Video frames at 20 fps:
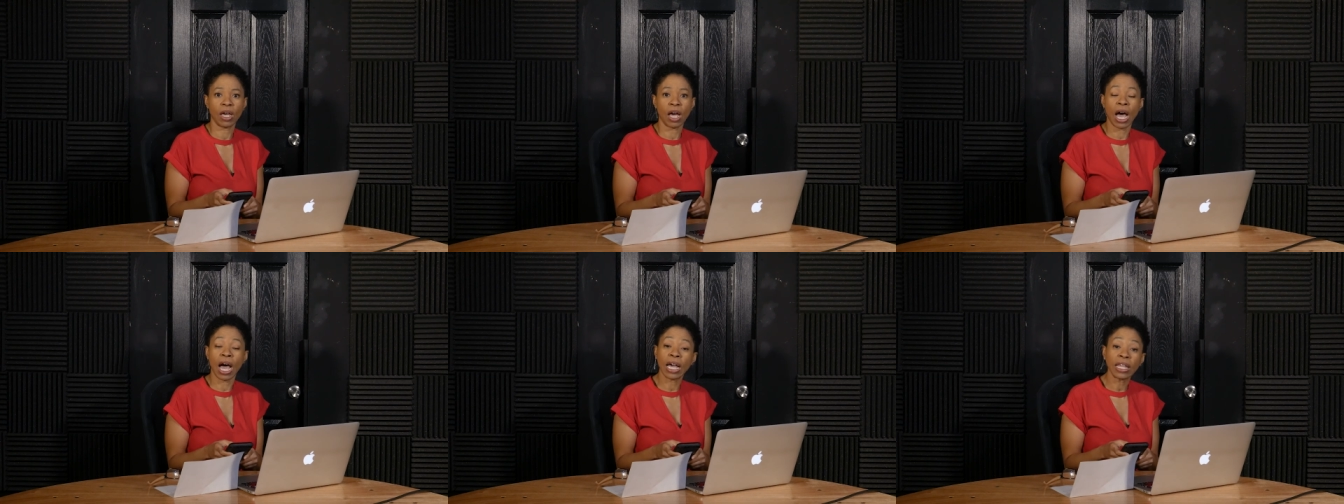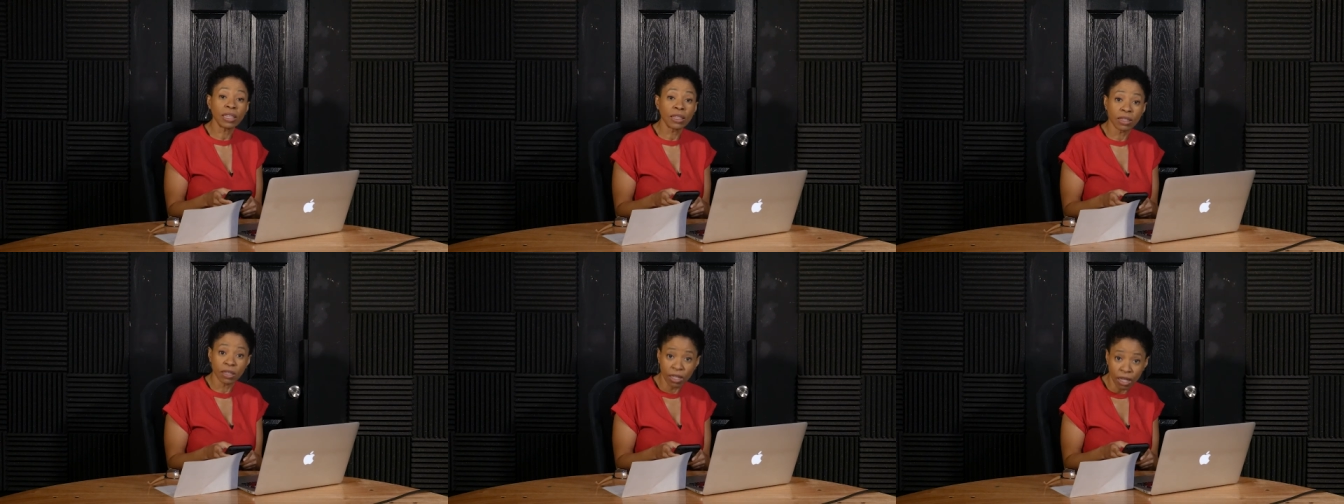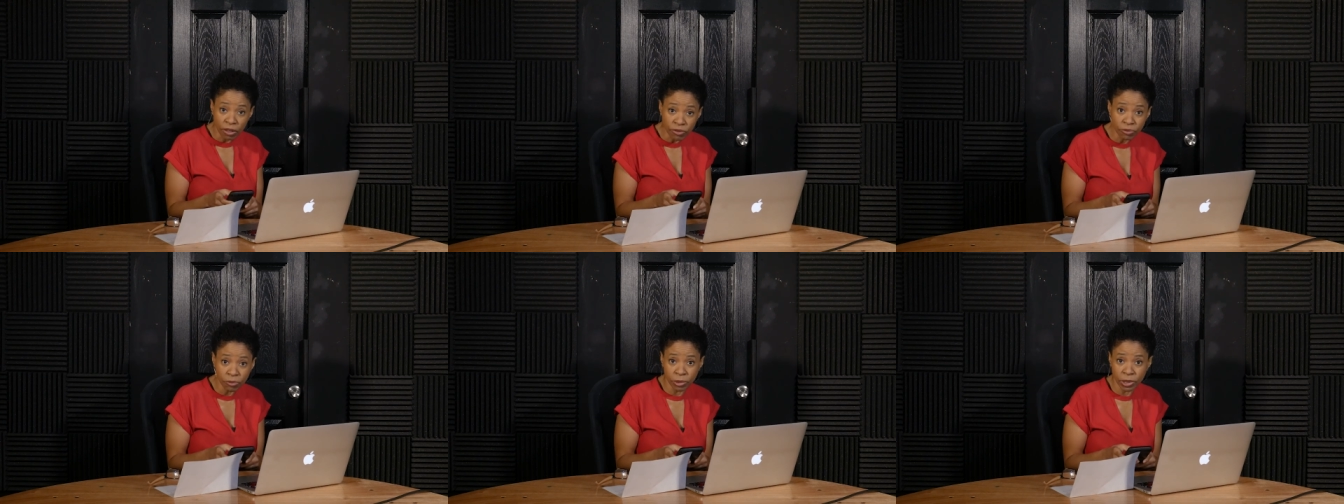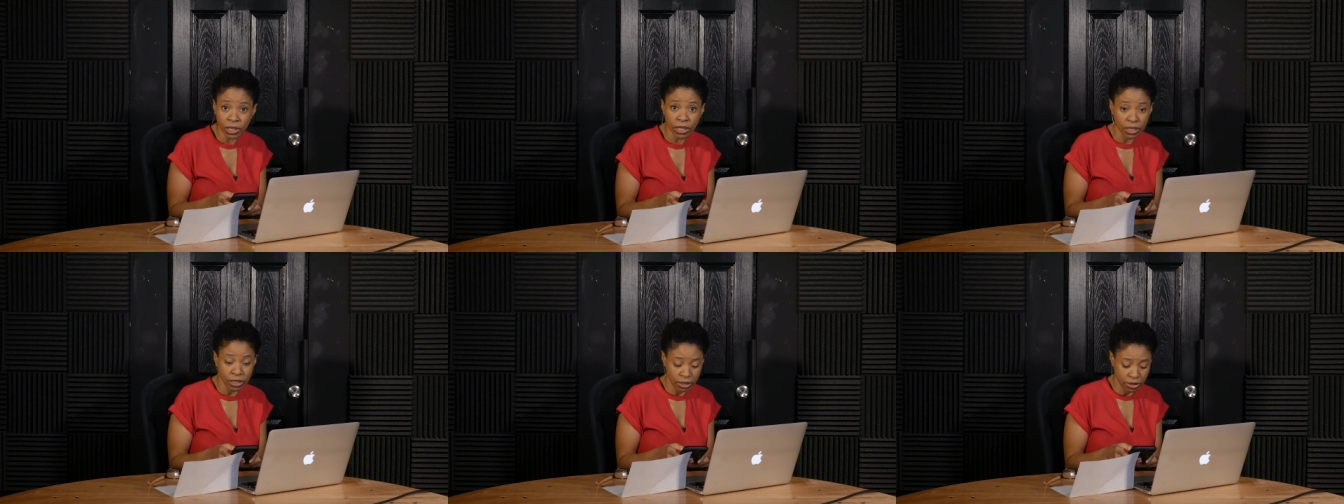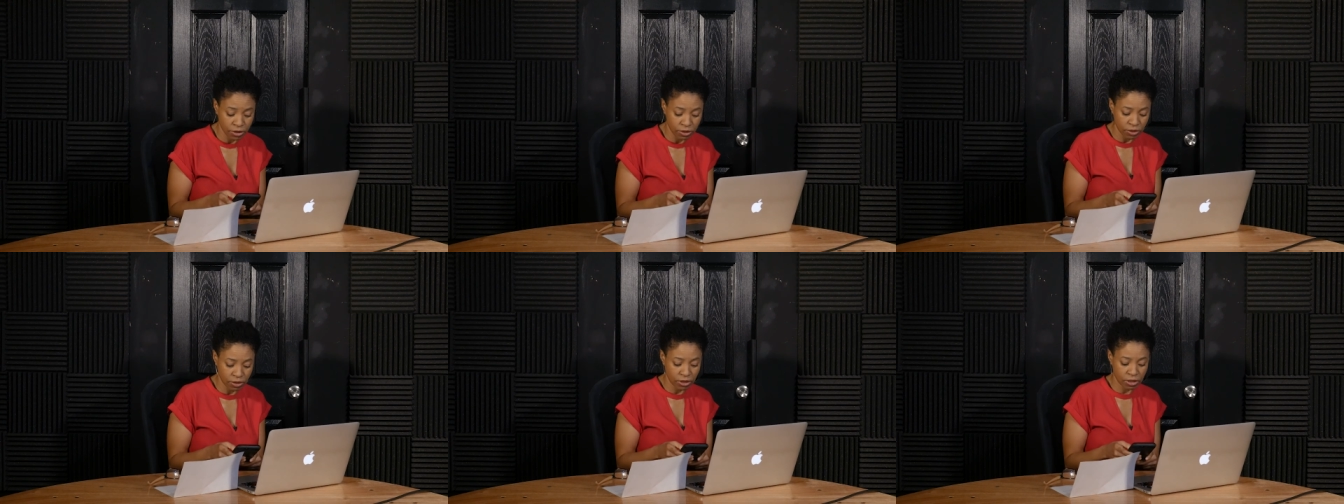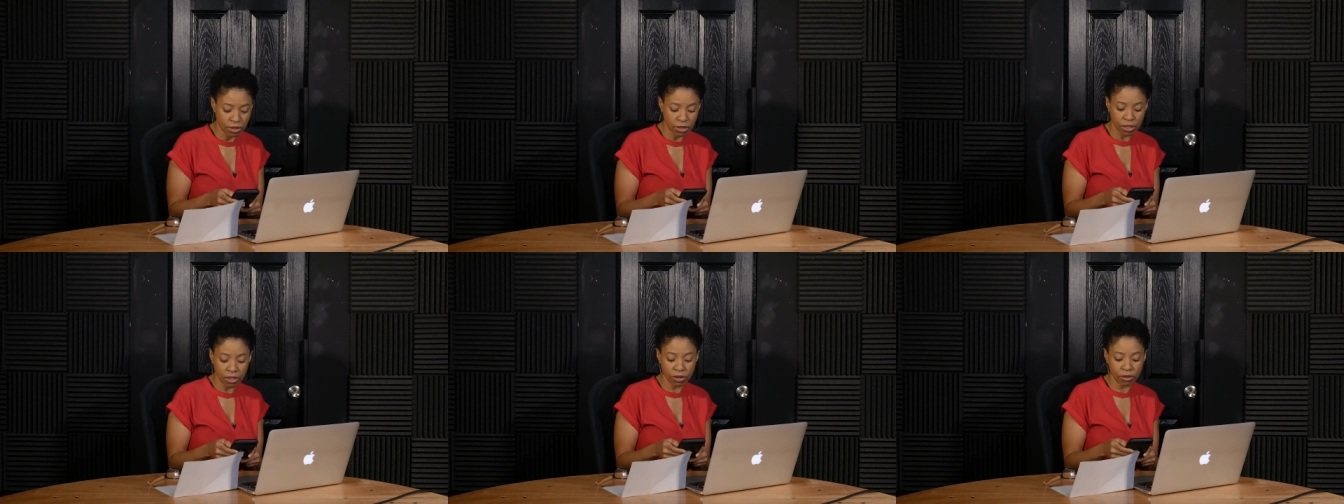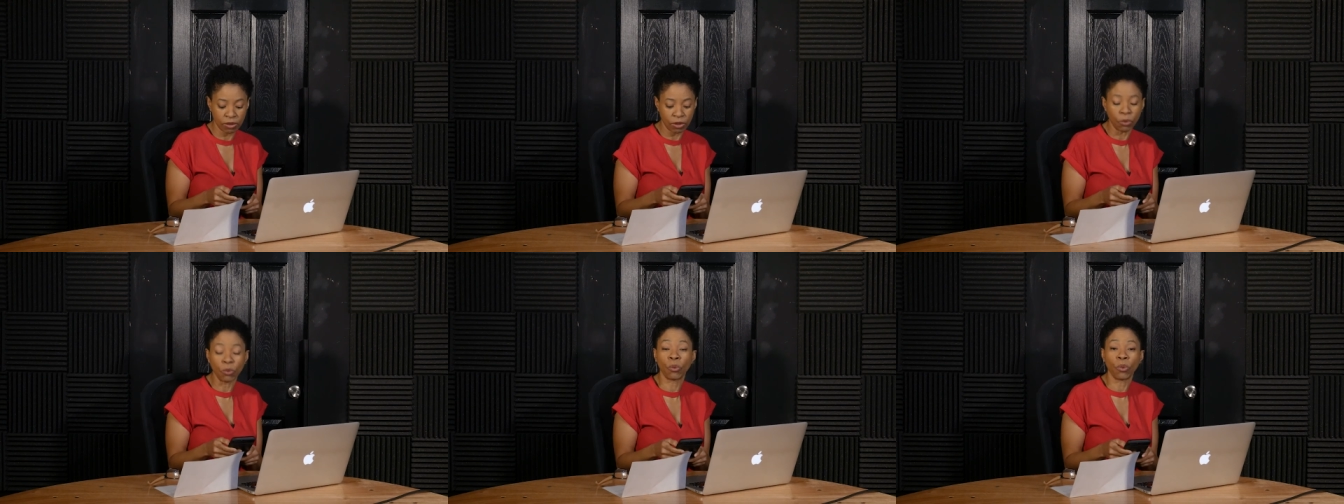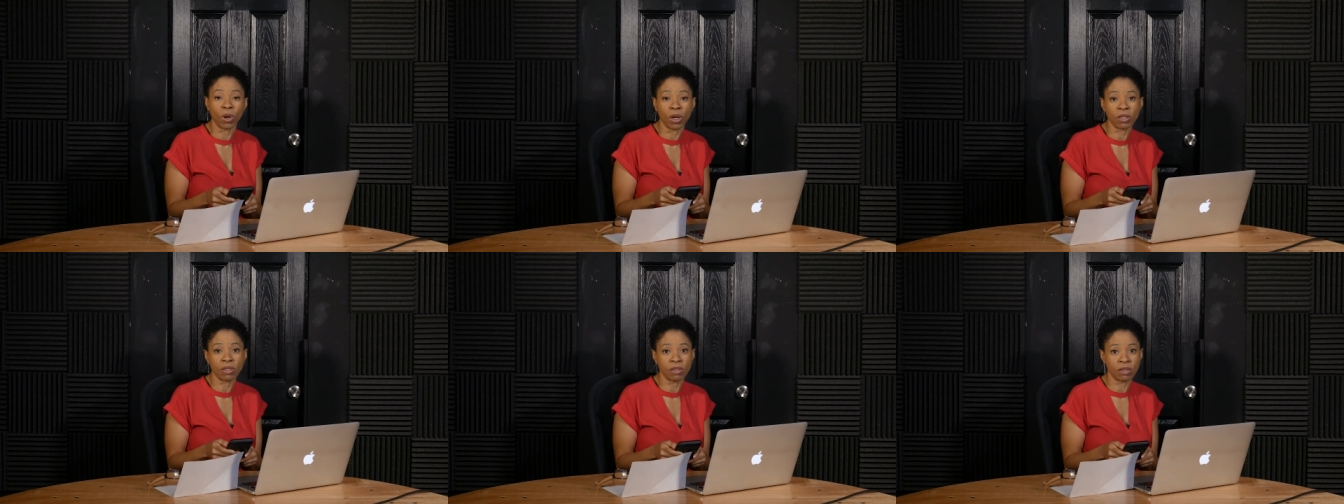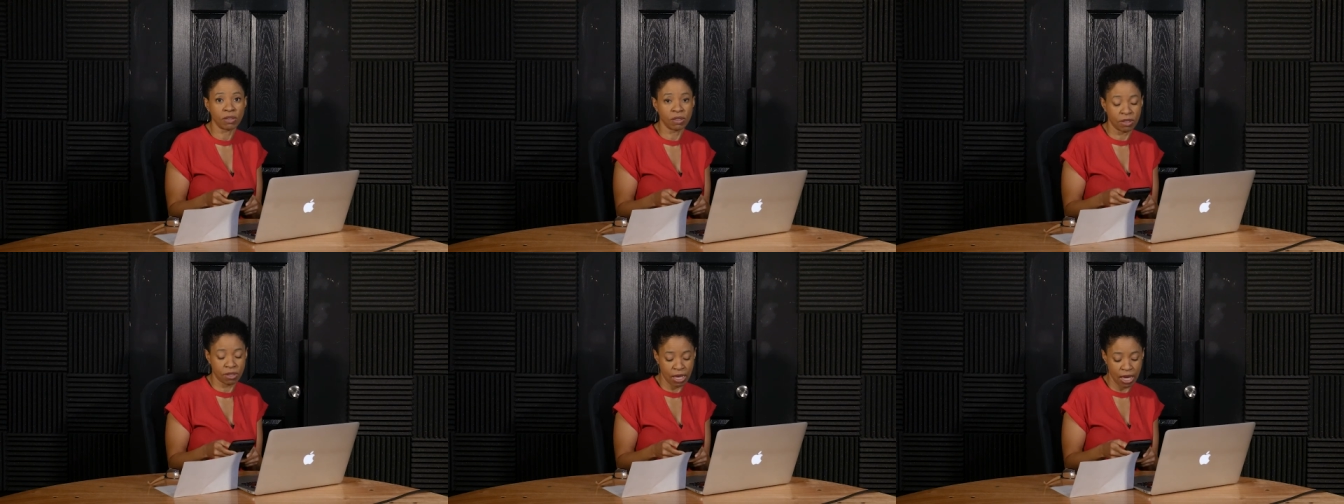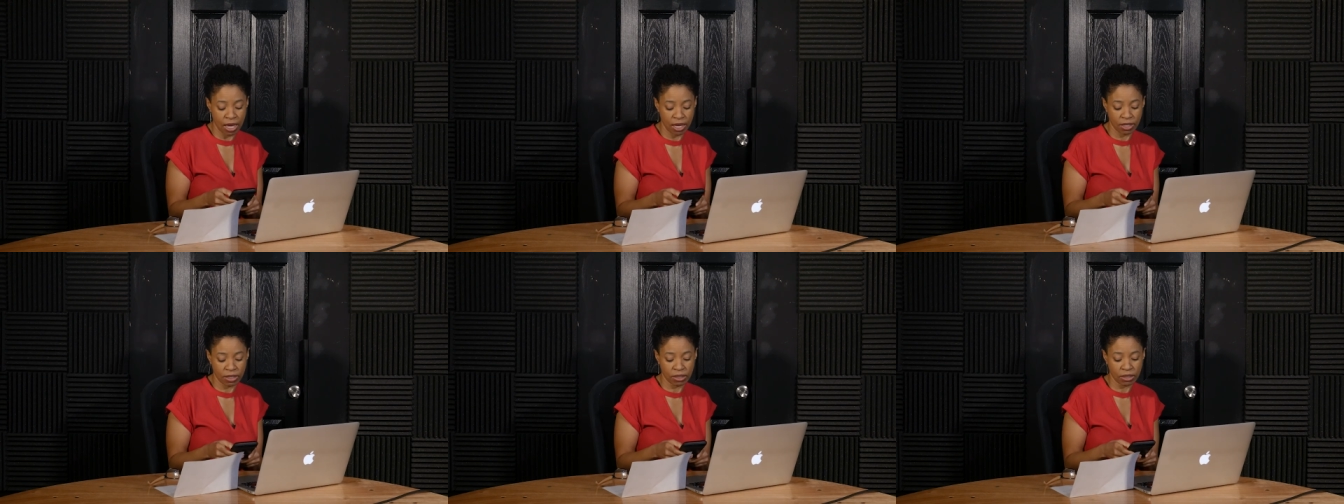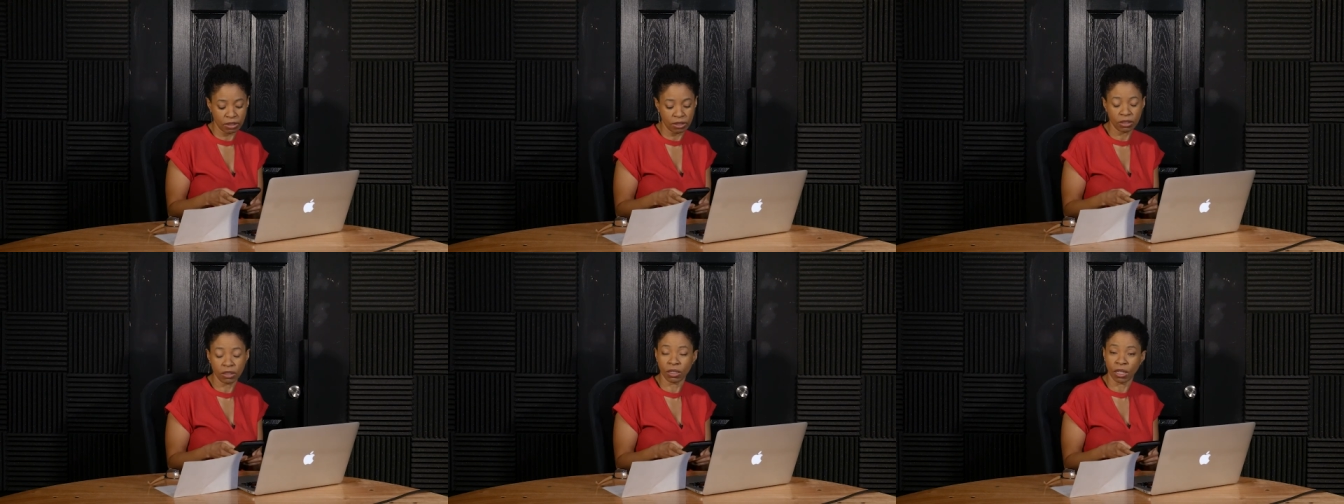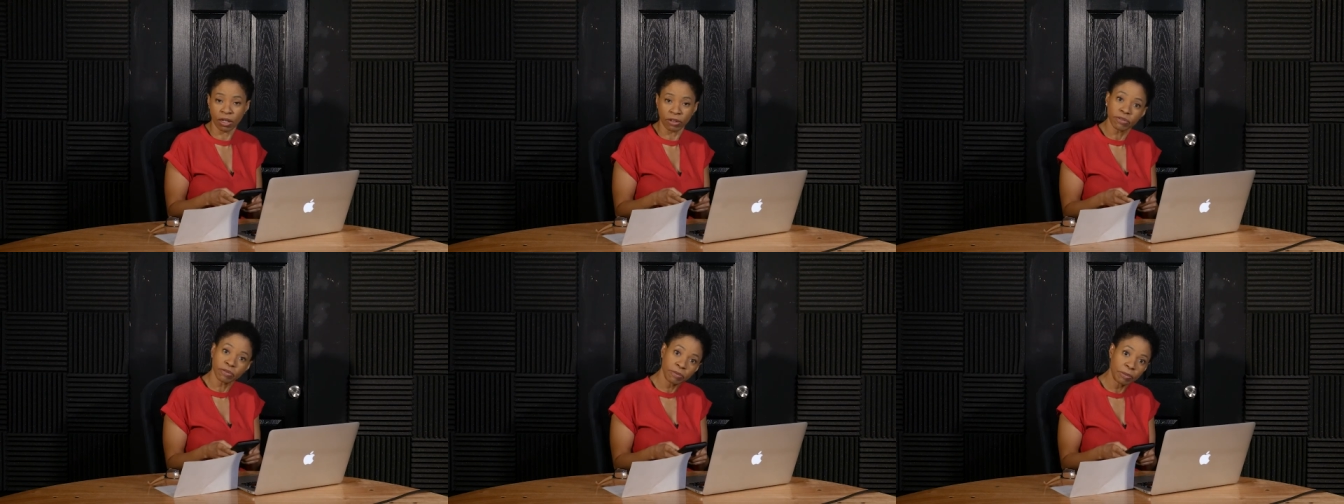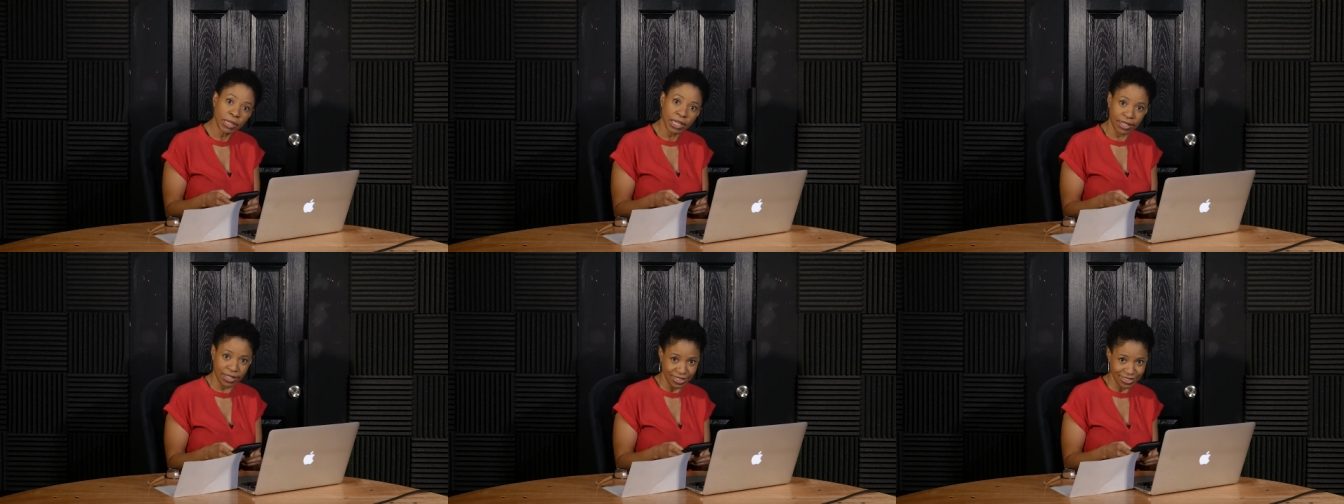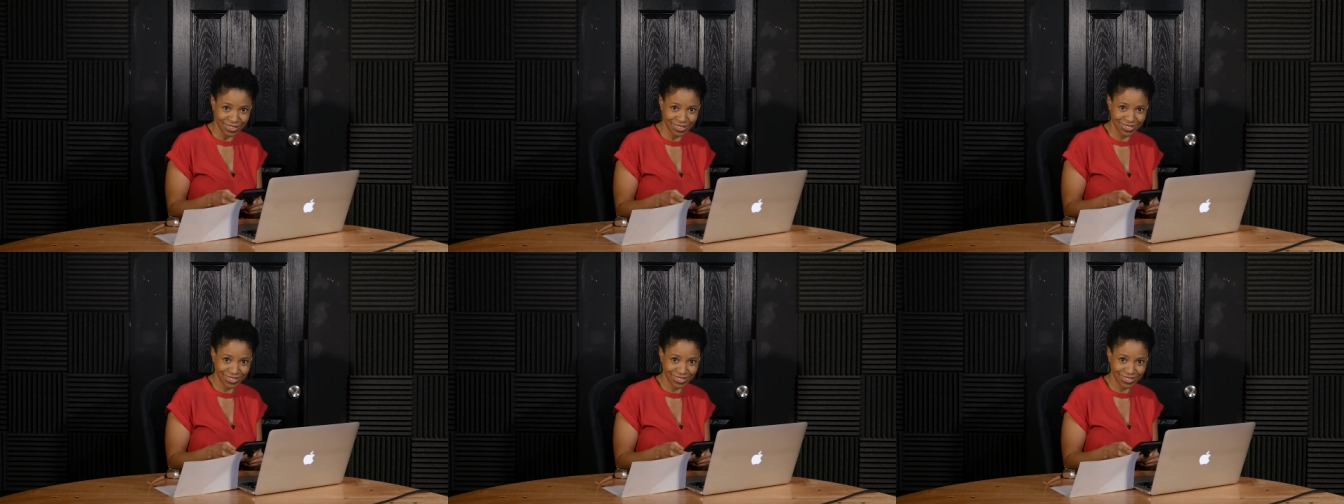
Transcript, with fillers: I love millennials, the ones that love me.